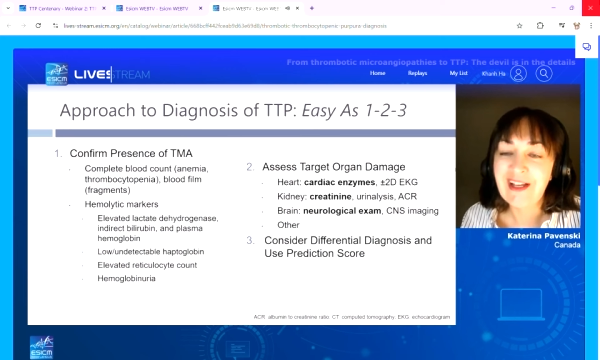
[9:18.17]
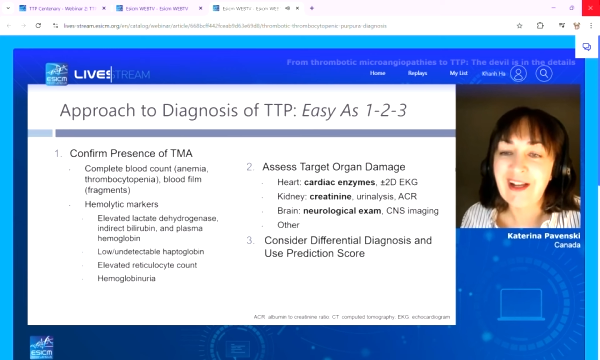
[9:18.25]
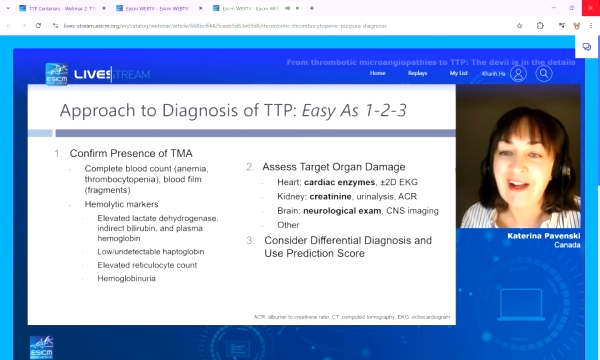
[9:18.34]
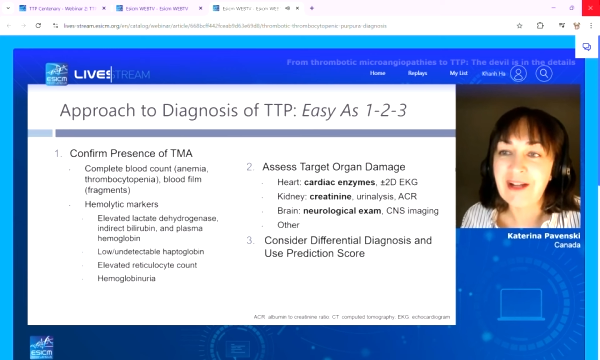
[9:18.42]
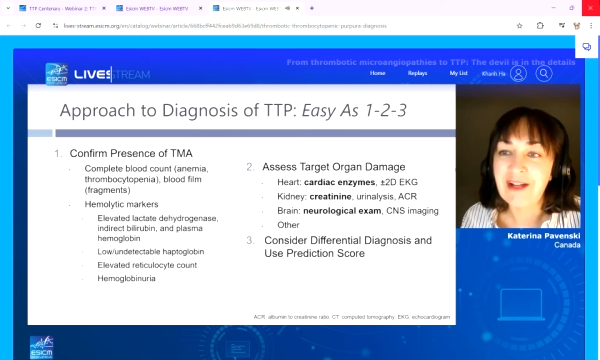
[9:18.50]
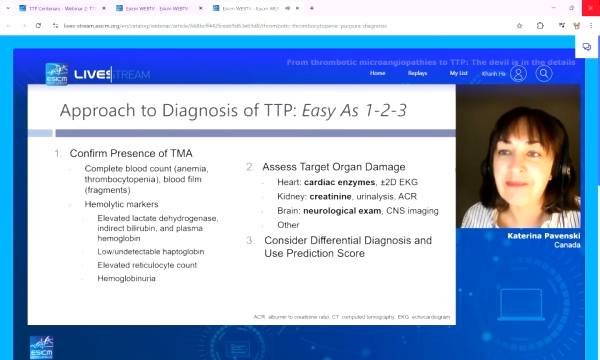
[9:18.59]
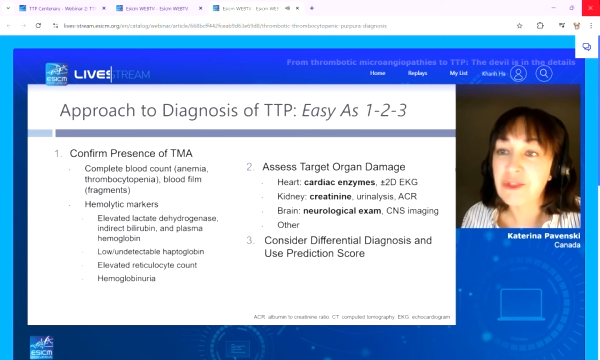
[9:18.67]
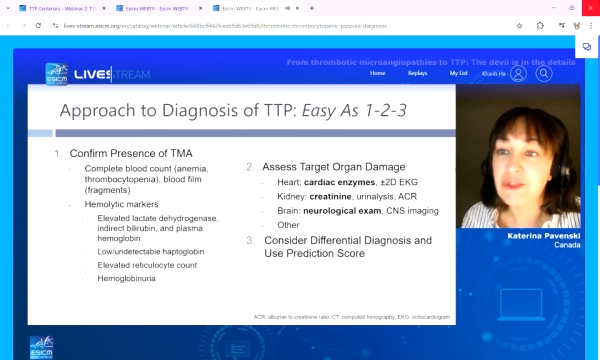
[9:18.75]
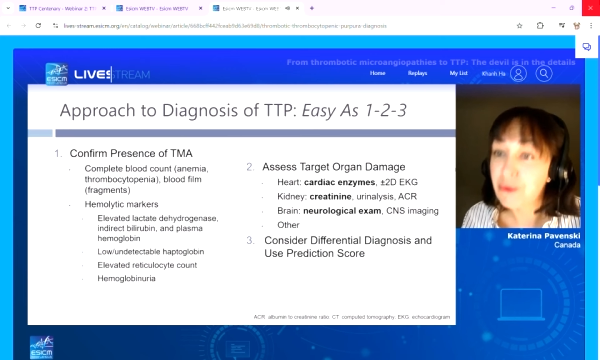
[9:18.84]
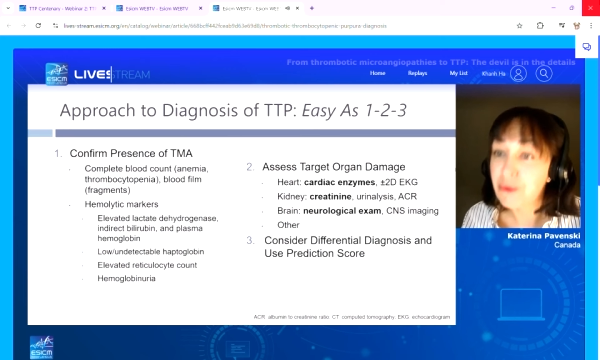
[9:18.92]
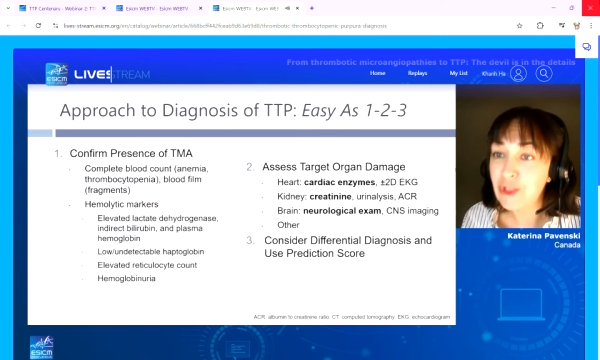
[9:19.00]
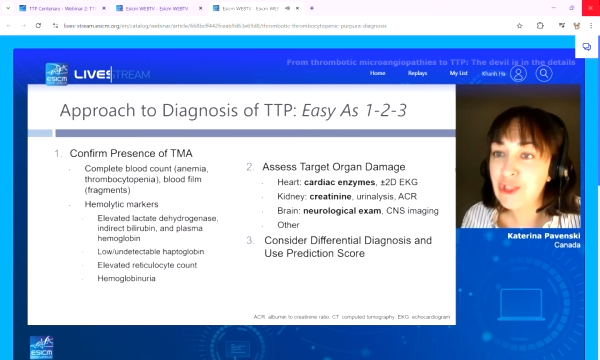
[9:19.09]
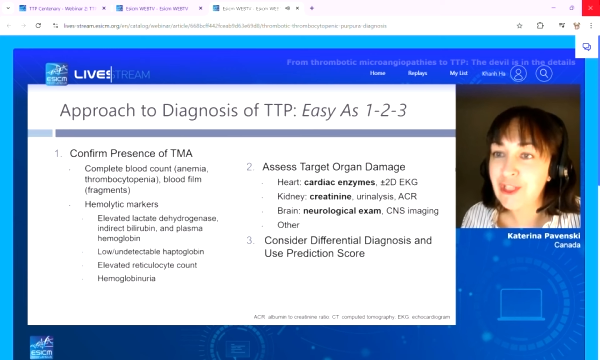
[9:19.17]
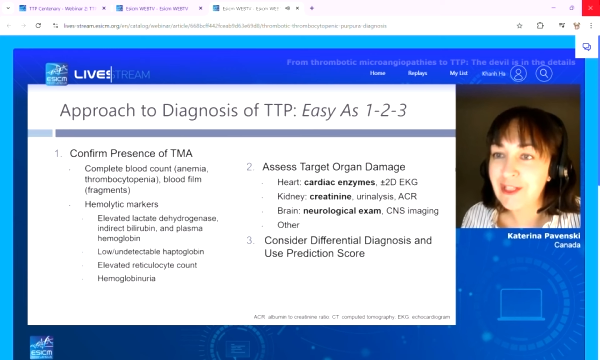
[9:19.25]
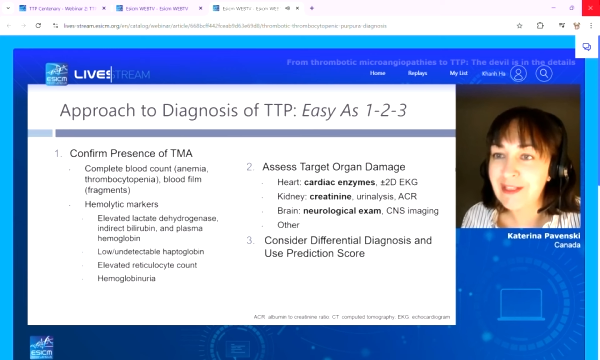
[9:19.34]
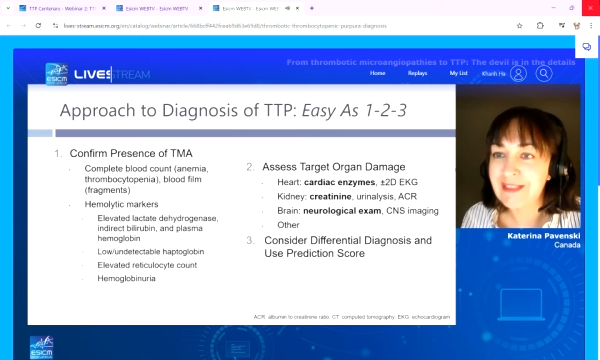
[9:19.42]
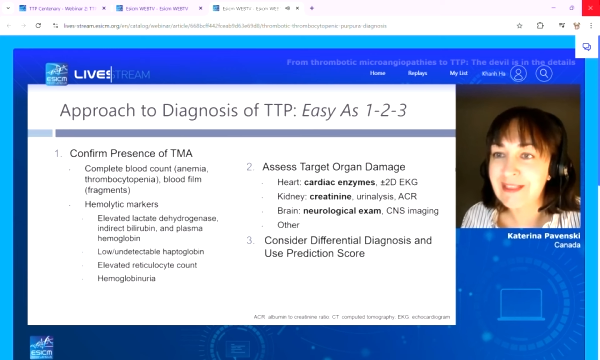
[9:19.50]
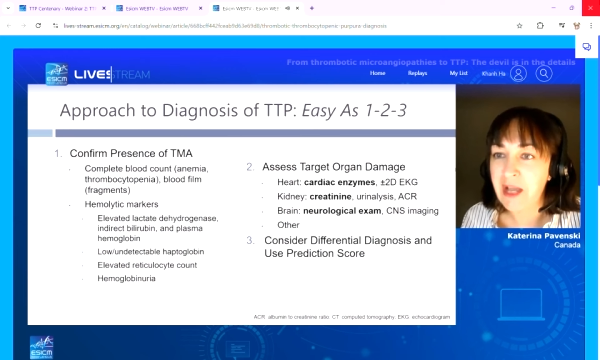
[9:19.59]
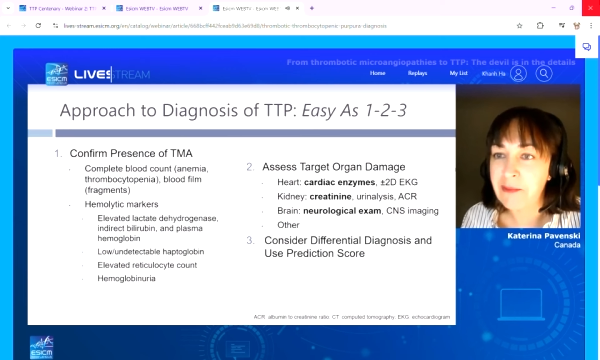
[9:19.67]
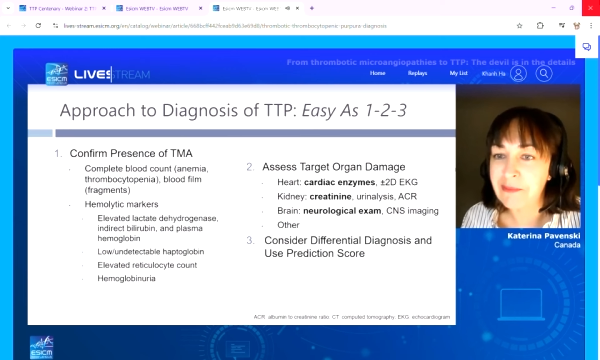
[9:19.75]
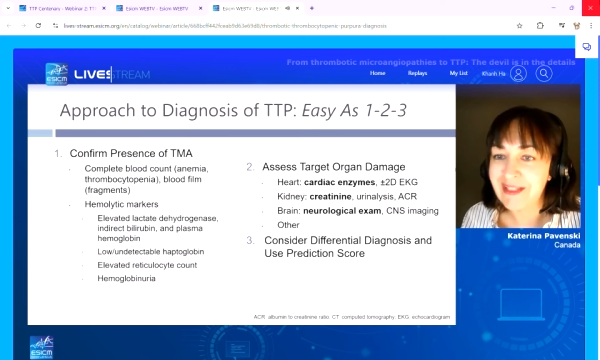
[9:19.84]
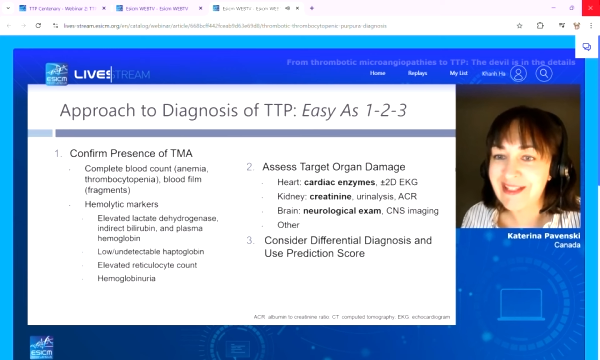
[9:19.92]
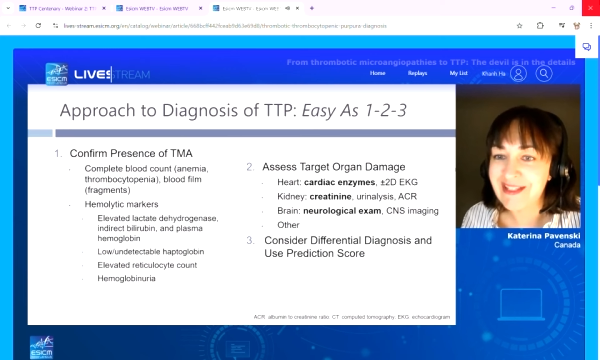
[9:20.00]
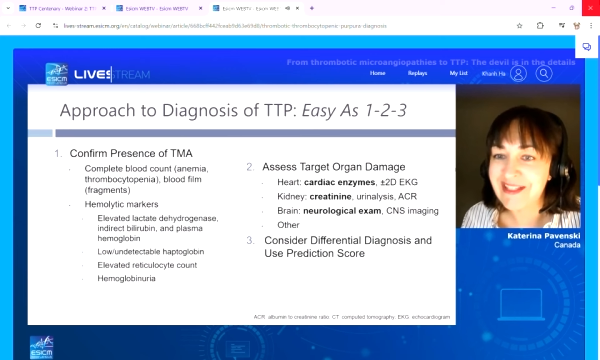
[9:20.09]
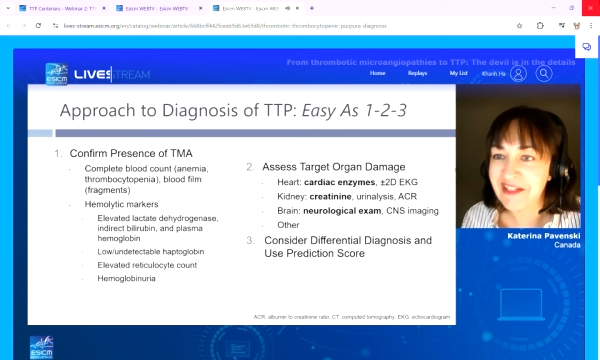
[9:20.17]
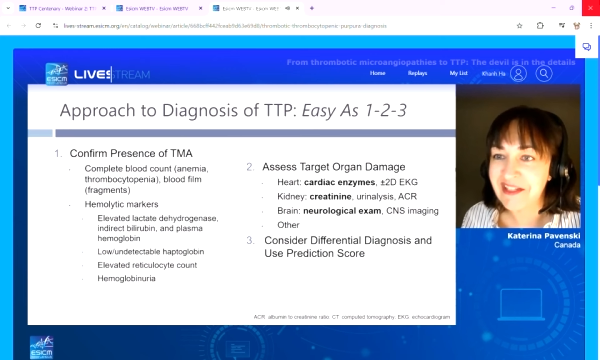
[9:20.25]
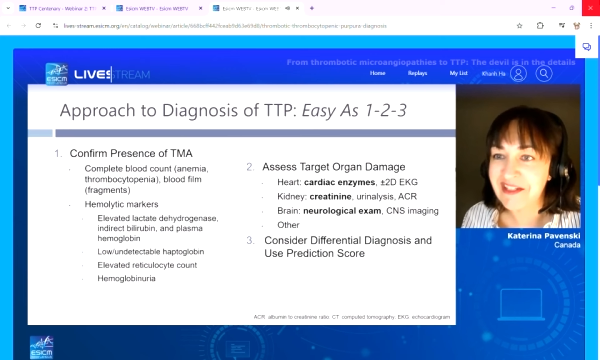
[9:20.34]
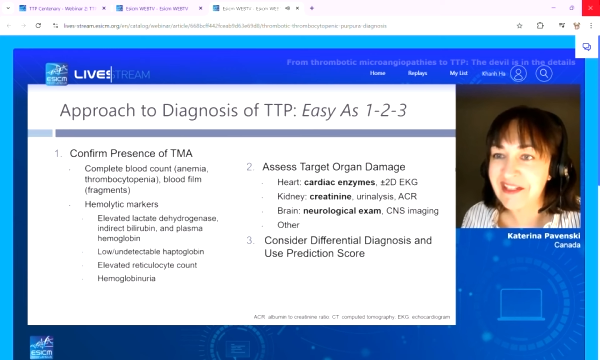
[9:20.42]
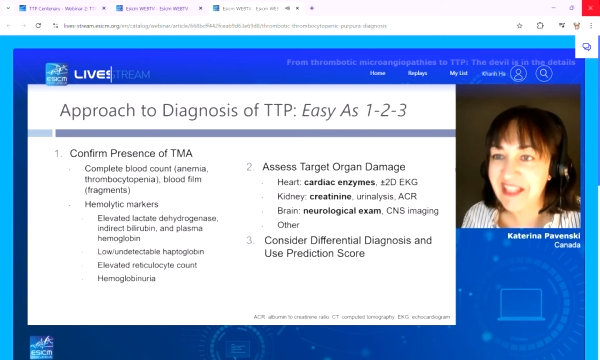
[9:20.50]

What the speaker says: but neurological exam is the